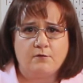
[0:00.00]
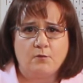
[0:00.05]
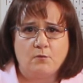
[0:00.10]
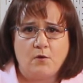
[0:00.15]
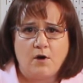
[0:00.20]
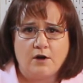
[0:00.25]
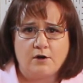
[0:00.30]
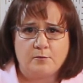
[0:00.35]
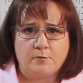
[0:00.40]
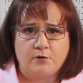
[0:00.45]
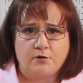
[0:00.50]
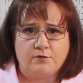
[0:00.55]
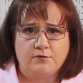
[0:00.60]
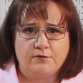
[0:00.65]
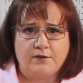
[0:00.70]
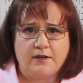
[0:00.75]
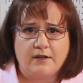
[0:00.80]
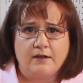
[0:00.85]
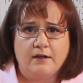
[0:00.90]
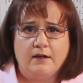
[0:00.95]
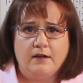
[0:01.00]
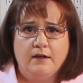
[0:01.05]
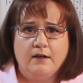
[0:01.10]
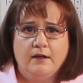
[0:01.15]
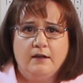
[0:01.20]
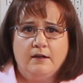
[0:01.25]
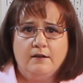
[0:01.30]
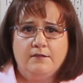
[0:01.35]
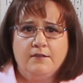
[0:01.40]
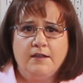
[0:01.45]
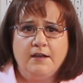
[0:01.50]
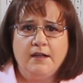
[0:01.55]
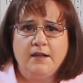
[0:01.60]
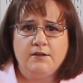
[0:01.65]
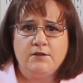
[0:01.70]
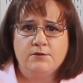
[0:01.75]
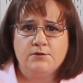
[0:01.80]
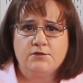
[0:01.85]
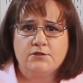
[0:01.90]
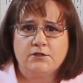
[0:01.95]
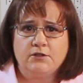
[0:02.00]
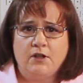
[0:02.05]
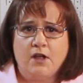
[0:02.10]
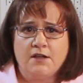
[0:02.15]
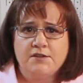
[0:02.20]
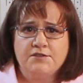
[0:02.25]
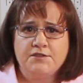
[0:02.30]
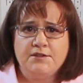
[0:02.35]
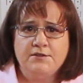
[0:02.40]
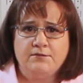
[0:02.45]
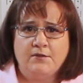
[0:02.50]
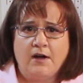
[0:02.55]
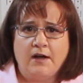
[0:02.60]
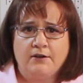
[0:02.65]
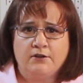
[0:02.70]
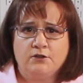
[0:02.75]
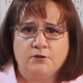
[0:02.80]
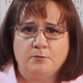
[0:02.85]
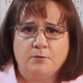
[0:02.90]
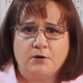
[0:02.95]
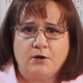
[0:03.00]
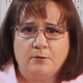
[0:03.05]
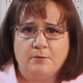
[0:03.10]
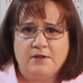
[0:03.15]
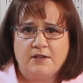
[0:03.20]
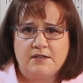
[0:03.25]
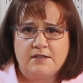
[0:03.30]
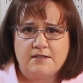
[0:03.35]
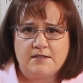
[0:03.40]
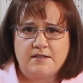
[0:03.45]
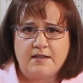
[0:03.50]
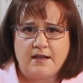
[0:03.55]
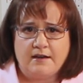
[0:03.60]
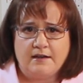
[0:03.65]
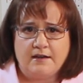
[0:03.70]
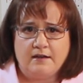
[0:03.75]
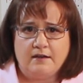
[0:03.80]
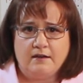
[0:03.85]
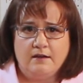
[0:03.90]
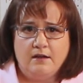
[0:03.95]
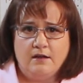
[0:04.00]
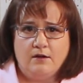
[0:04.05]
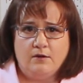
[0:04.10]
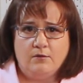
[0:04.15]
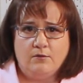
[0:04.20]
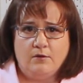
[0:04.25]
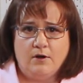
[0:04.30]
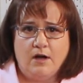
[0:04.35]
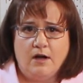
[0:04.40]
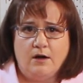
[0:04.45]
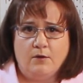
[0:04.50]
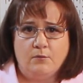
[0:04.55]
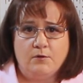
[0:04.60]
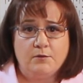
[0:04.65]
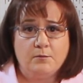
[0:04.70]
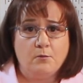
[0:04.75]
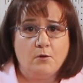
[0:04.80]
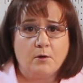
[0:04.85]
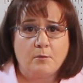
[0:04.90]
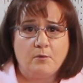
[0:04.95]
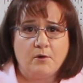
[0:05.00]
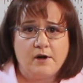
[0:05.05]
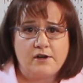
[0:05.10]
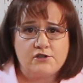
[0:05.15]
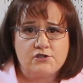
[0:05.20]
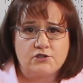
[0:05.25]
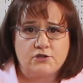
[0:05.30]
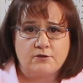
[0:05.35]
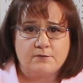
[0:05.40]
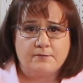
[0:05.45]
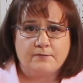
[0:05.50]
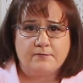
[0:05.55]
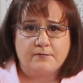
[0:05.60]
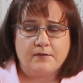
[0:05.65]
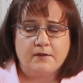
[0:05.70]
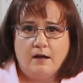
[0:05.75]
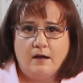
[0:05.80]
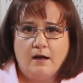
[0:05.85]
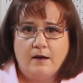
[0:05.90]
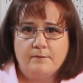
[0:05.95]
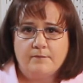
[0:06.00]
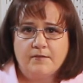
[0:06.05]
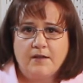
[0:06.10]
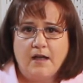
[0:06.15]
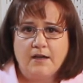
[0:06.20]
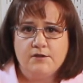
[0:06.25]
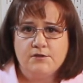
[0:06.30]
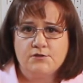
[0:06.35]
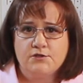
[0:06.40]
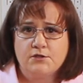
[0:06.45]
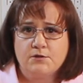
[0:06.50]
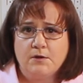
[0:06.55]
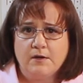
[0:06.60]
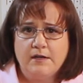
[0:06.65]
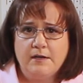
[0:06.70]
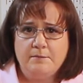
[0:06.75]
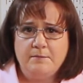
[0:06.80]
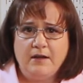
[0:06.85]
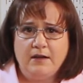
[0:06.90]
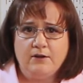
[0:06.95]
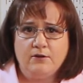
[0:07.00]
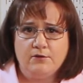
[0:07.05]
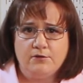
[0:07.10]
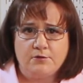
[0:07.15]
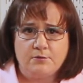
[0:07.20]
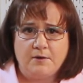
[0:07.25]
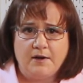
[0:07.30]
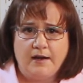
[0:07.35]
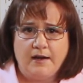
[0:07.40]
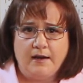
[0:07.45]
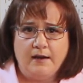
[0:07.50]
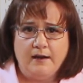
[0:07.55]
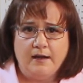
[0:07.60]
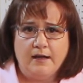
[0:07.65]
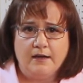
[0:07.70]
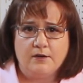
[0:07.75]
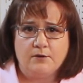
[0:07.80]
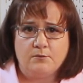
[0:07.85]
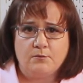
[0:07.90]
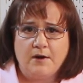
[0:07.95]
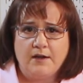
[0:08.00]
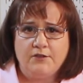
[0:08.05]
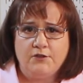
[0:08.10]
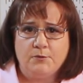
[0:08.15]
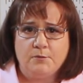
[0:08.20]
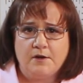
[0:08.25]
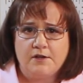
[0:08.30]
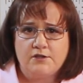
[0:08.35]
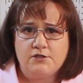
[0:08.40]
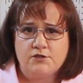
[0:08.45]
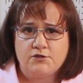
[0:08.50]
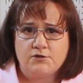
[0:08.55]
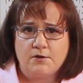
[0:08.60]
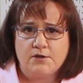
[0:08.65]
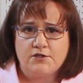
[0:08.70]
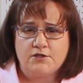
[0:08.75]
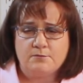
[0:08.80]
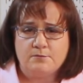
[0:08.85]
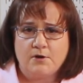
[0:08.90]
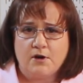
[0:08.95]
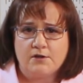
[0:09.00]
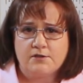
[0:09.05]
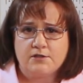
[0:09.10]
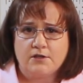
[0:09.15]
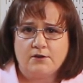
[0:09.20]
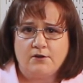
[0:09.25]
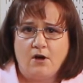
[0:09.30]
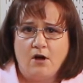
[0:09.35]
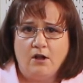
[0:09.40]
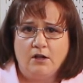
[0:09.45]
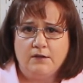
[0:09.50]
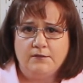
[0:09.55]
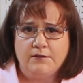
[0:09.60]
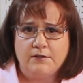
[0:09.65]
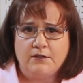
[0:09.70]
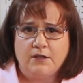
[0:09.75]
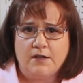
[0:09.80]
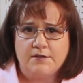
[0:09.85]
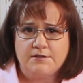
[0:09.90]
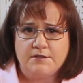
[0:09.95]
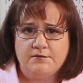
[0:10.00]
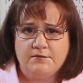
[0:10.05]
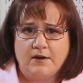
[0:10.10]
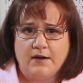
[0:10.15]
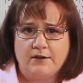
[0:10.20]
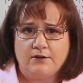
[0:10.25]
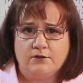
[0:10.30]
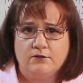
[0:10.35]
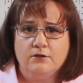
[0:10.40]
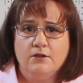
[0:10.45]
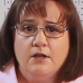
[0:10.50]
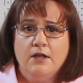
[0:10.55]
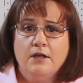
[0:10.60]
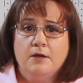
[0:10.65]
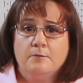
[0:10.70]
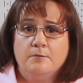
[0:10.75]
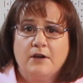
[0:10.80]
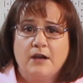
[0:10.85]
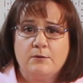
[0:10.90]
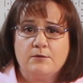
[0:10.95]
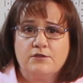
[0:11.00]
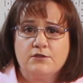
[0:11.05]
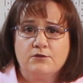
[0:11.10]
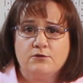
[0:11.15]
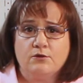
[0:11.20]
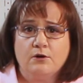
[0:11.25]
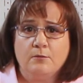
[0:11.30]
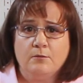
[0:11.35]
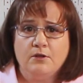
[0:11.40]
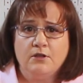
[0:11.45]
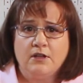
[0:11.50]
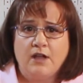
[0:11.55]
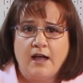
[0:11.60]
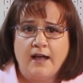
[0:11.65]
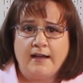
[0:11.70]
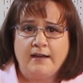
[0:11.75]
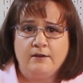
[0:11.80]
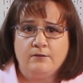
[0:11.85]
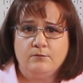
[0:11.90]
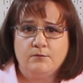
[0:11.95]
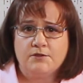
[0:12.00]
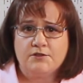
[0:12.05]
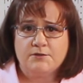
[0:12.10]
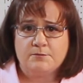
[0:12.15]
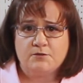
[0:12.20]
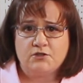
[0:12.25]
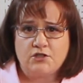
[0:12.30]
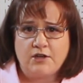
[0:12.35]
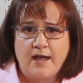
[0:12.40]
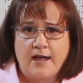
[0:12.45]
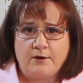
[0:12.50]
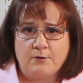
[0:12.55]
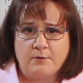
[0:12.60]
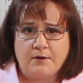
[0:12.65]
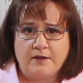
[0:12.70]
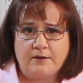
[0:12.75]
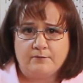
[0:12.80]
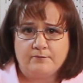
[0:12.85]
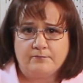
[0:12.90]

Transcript: for waterproofing. Then I used glossy vinyl permanent setting with more pressure. I used a Cricut Maker 3 and it read the registration marks on all of the glossy vinyl, but I was a normal light with some shadowing.